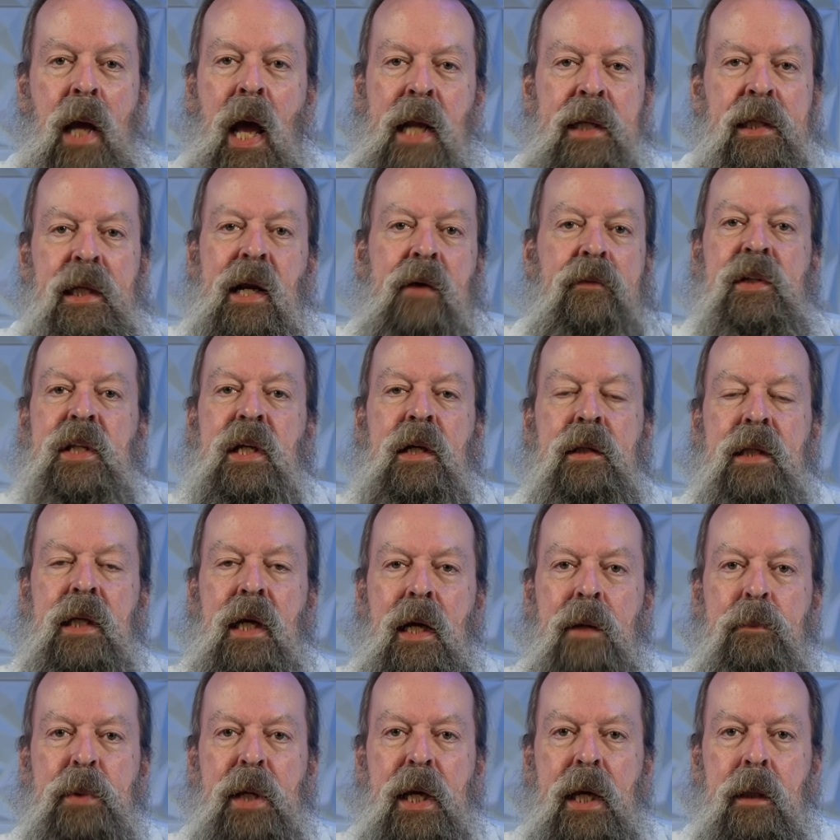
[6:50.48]
I did everything on the
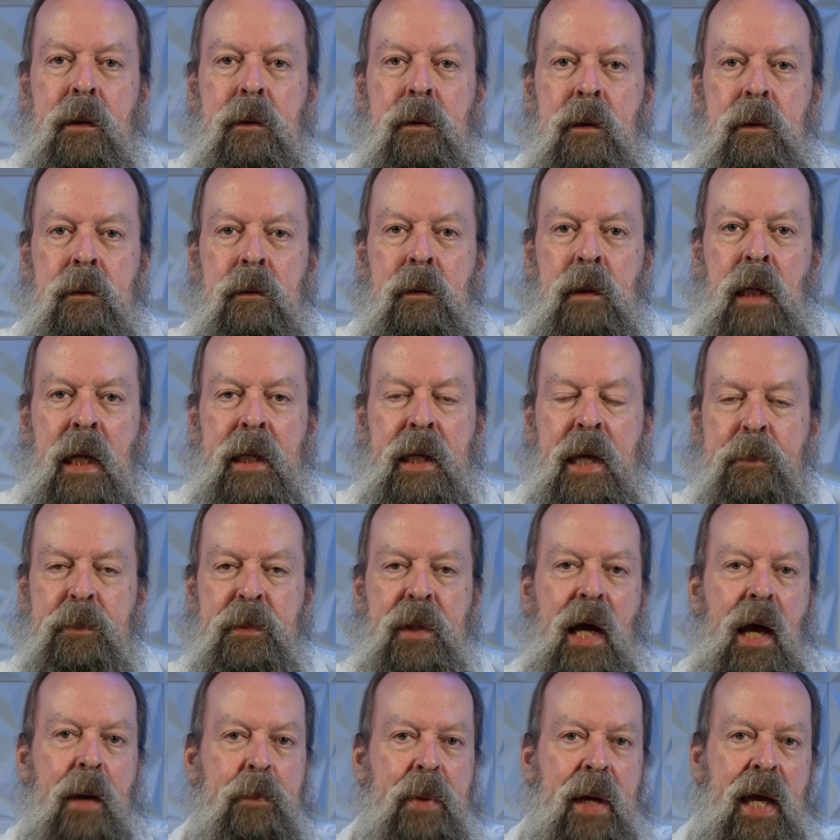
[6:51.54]
iPad. I keep the
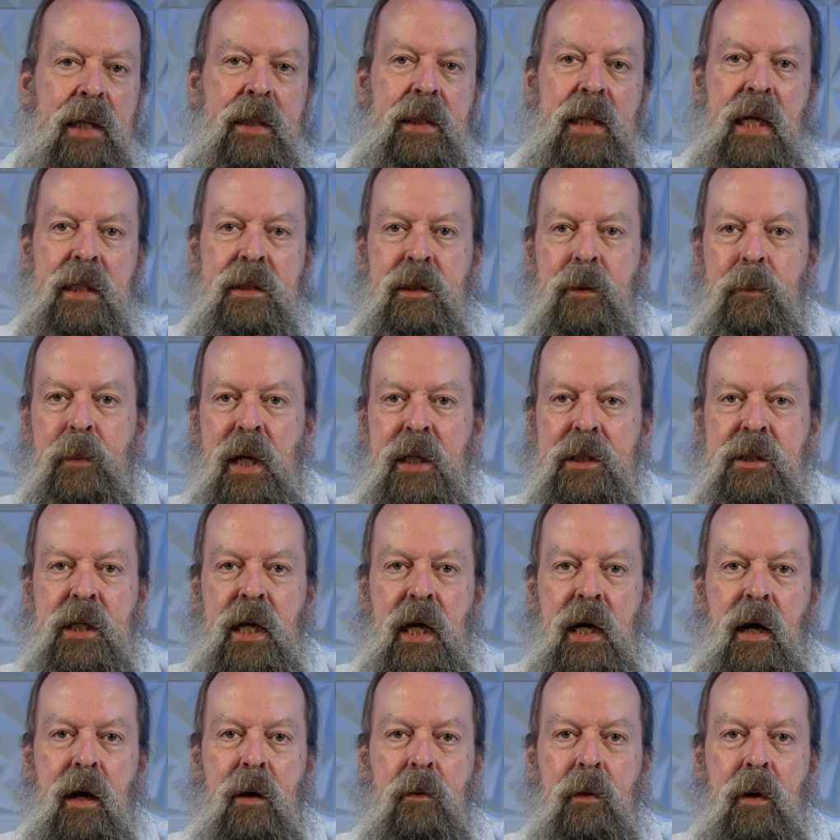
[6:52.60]
iPad next to my
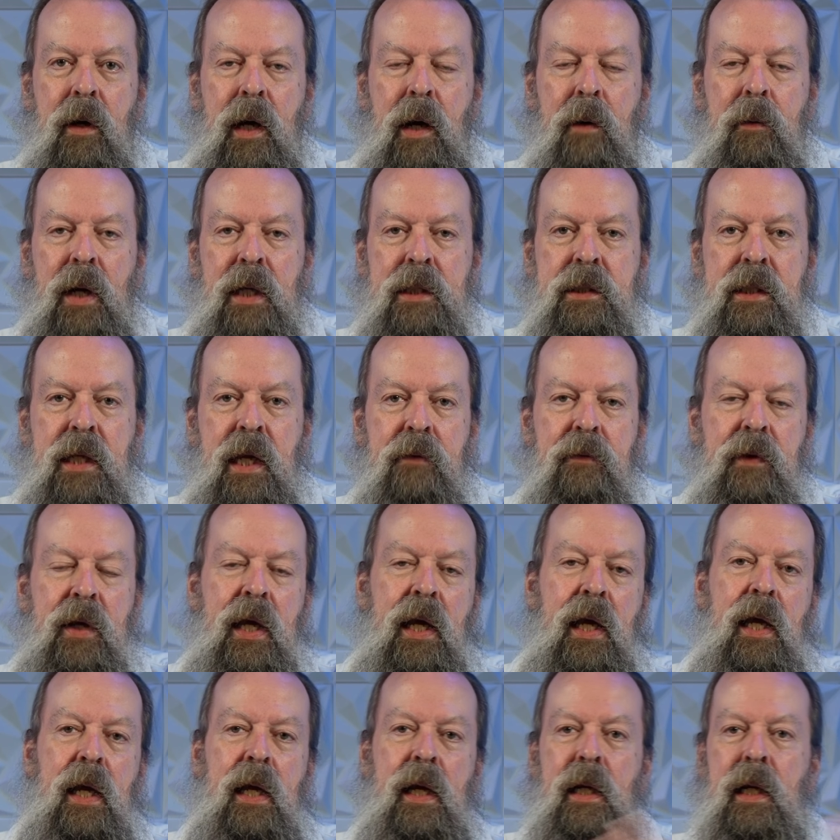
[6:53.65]
chair where I watch
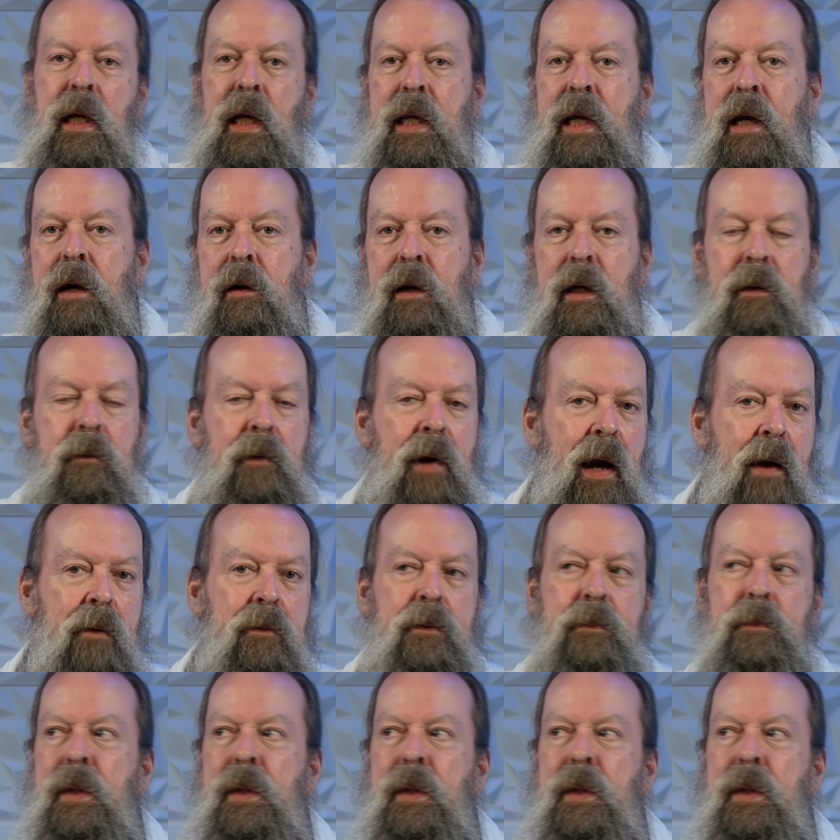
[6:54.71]
TV and I carry it around with